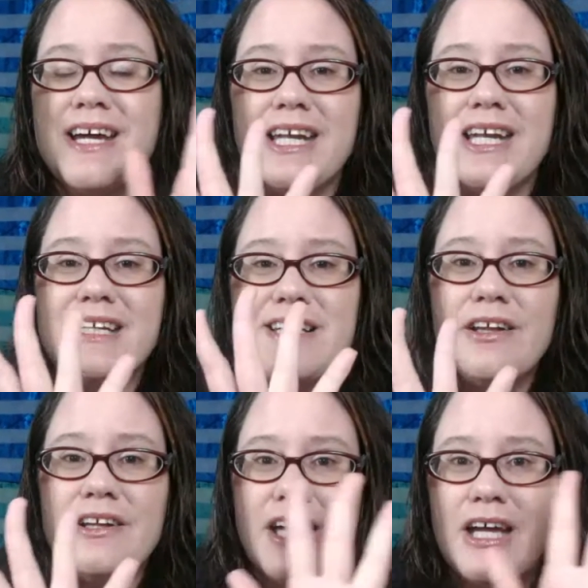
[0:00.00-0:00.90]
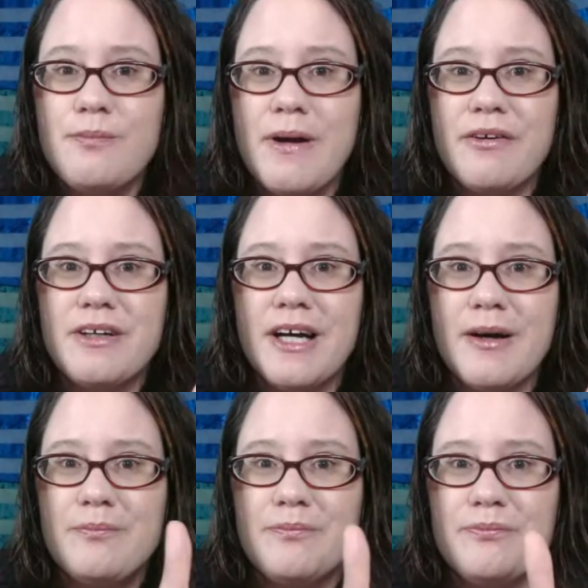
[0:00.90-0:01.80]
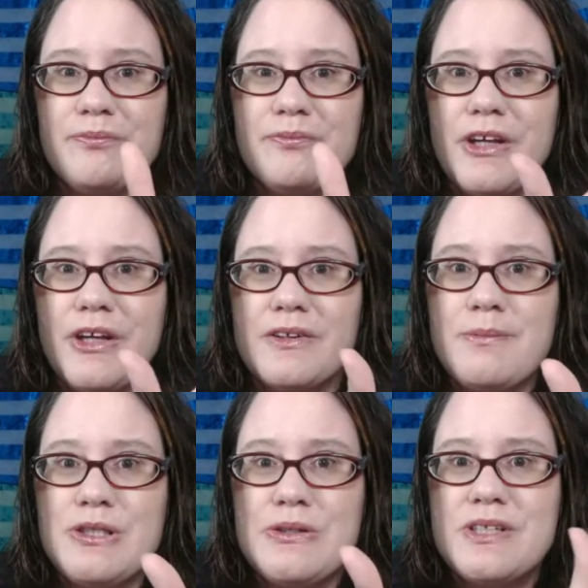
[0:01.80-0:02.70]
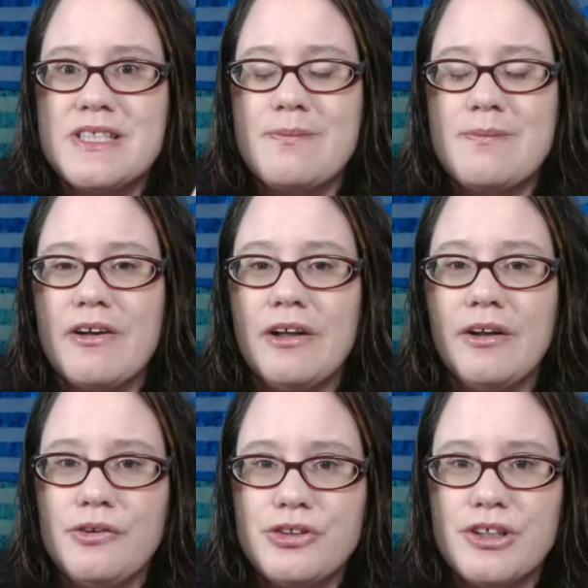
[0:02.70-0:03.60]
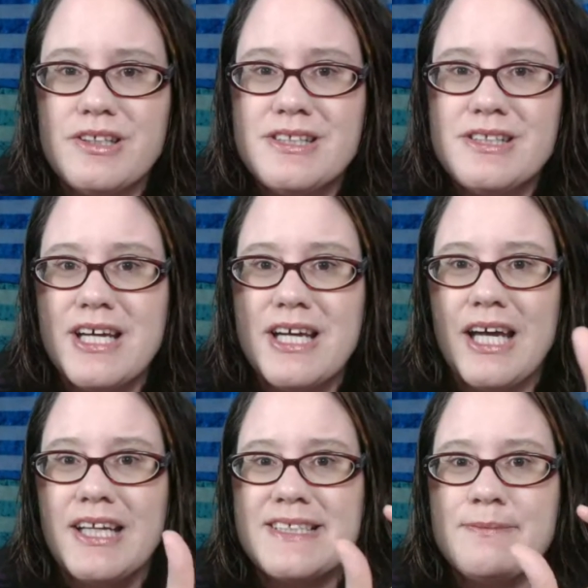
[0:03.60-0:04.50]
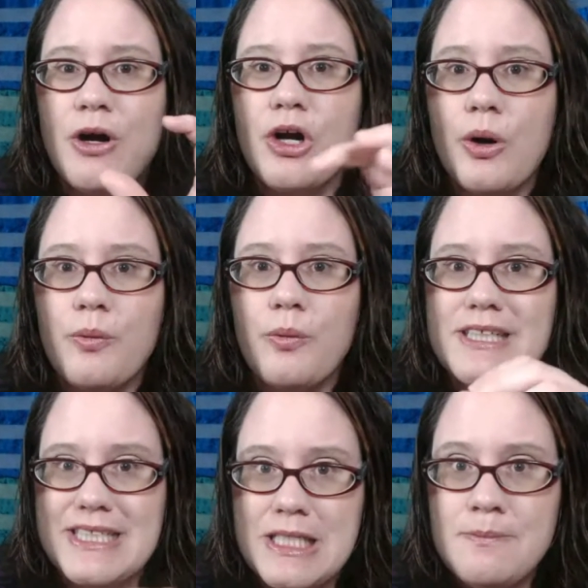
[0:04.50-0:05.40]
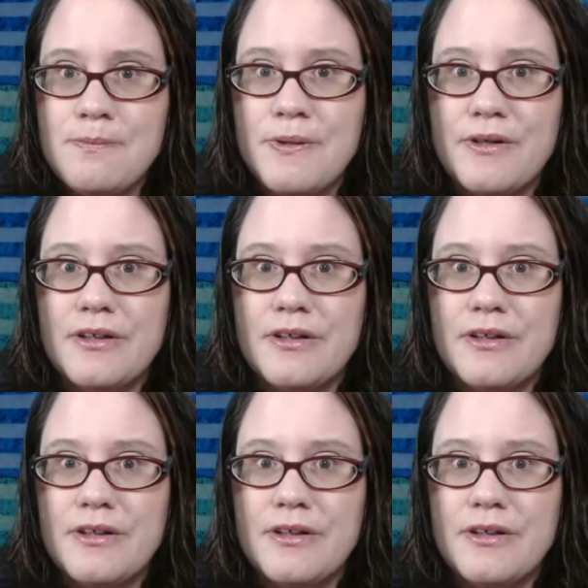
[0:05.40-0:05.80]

And it's all, again, about, you know, Neptune is about illusions, and it's about going deep.